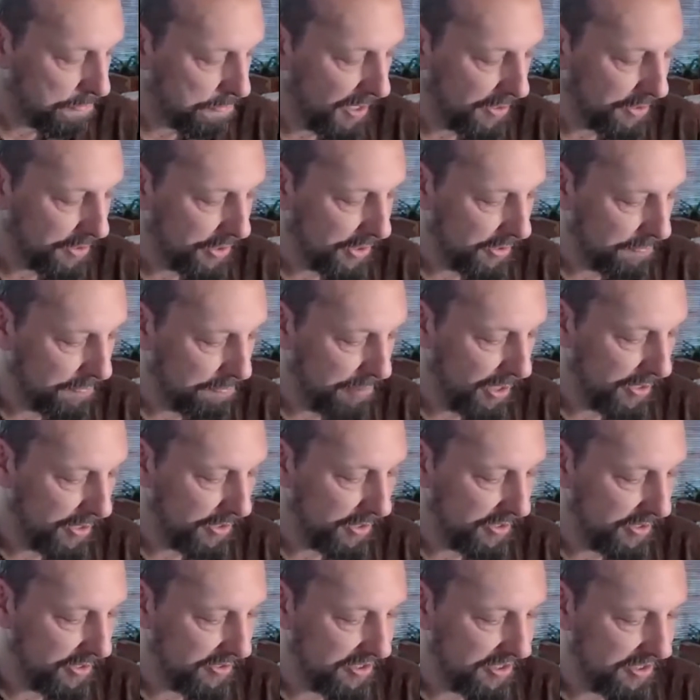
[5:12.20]
pungent.
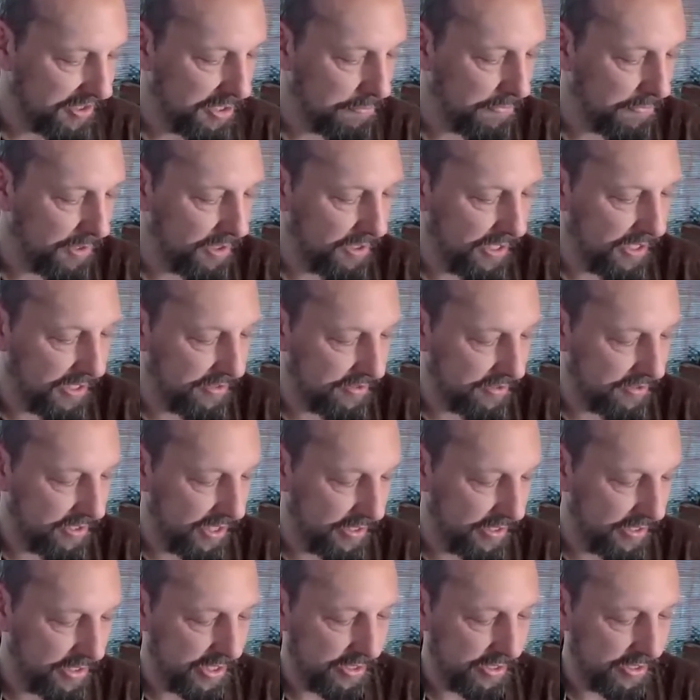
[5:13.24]
Pungent stimulates
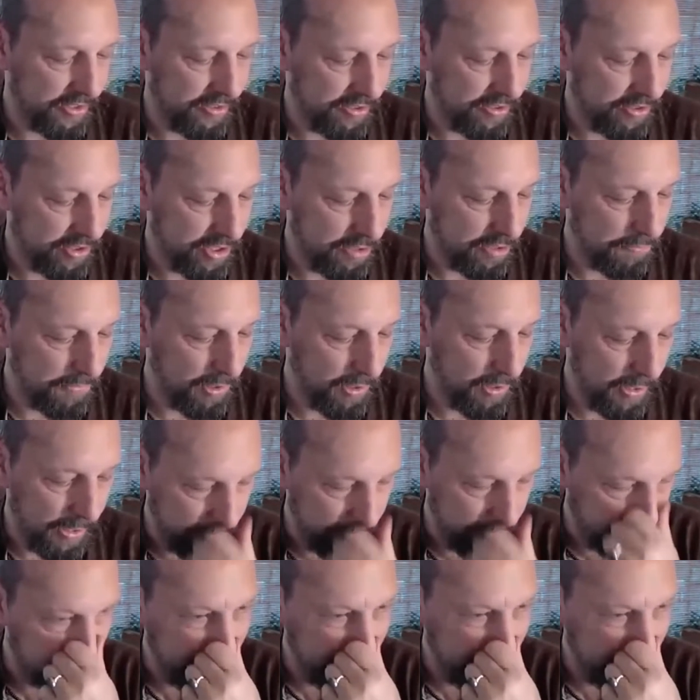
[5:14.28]
digestion, stimulates